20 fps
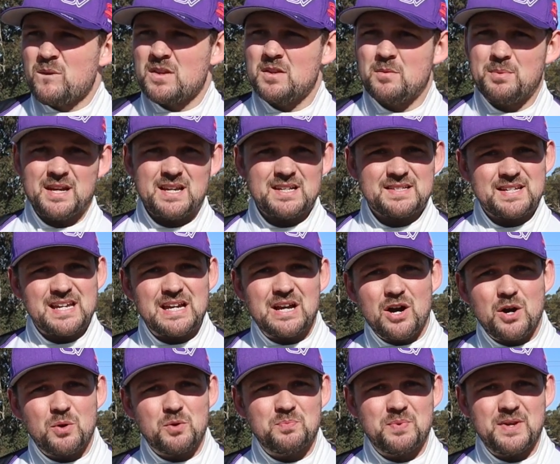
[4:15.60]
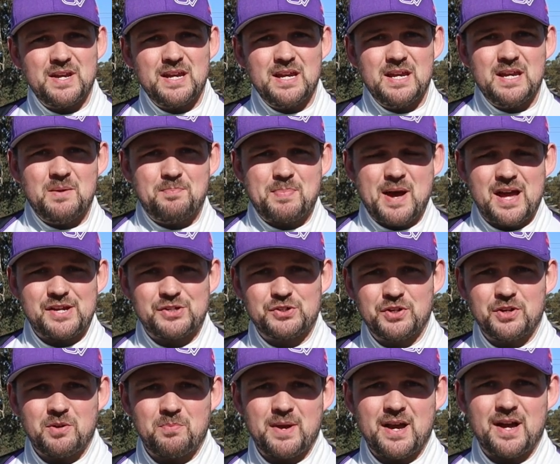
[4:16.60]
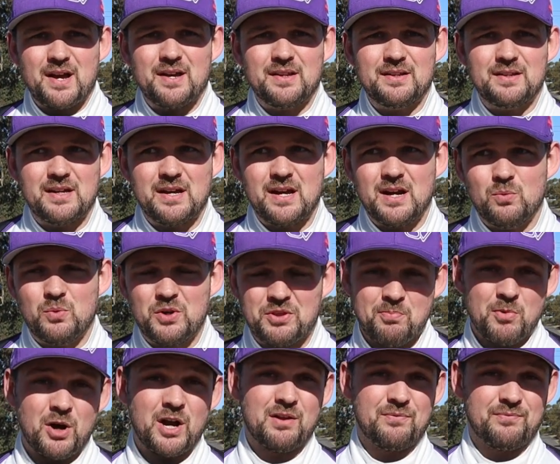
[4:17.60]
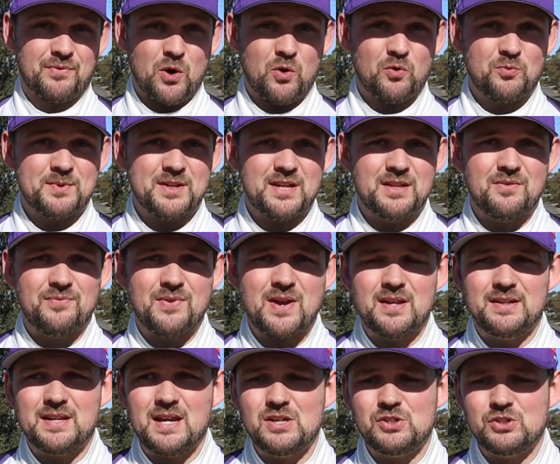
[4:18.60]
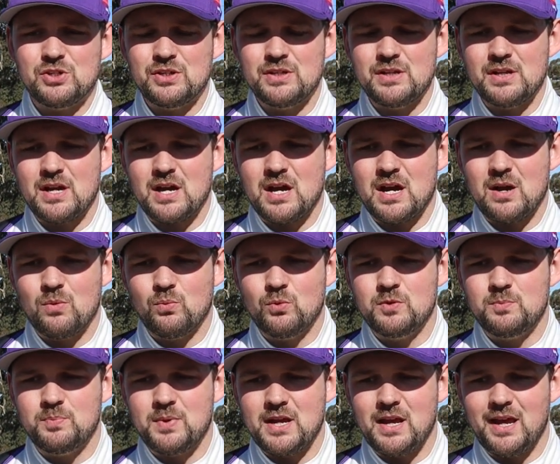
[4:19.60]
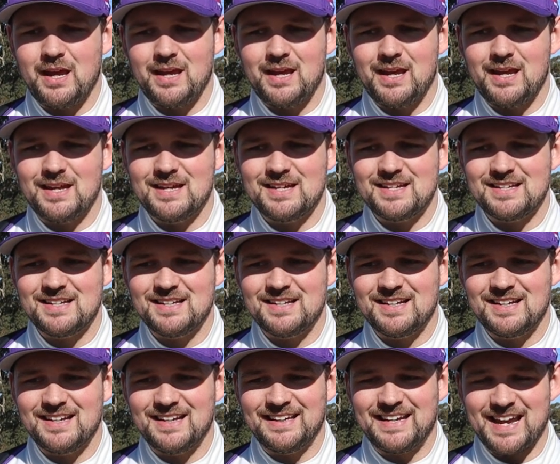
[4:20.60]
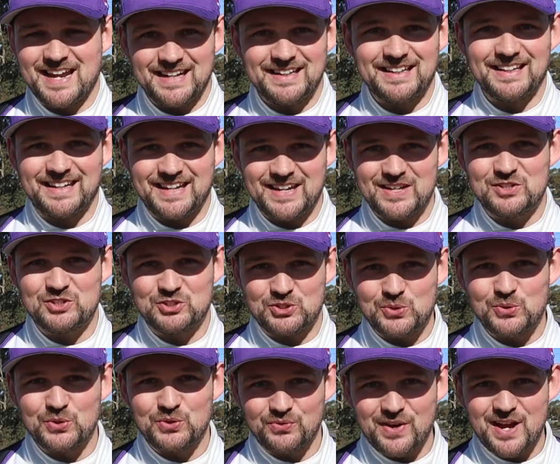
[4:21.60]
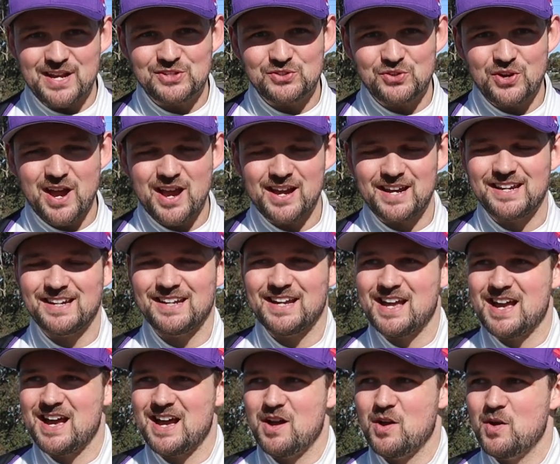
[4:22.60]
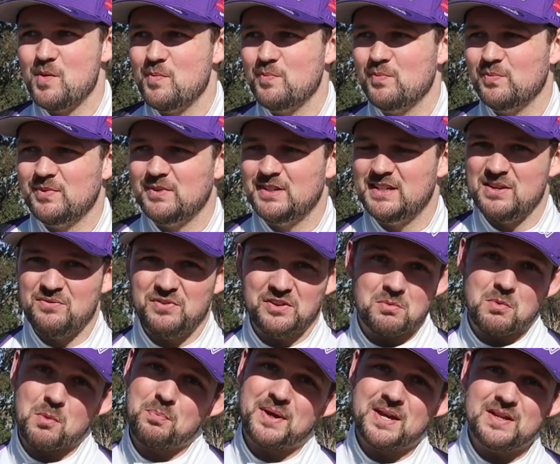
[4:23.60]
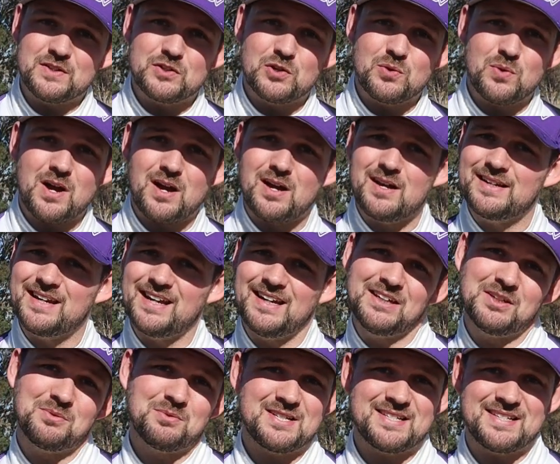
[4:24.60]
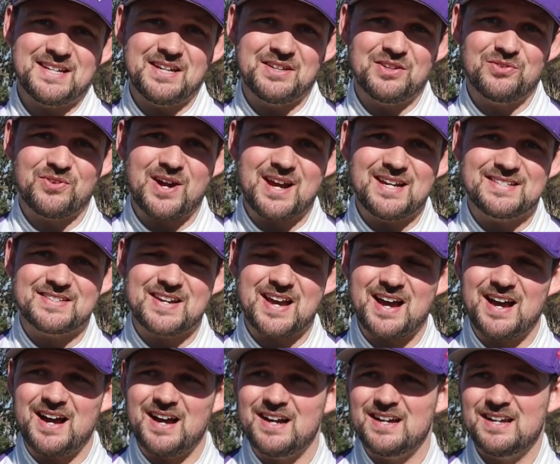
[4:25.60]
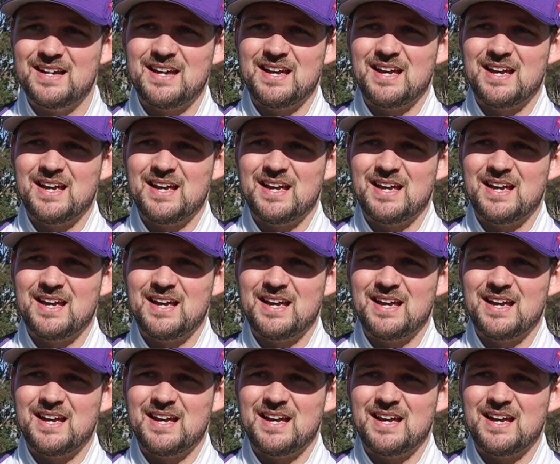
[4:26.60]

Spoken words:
The biggest thing I would be passionate about with my involvement in the foundation would be getting the kids to the racetrack, giving them a pit tour, getting them to sit in the race car,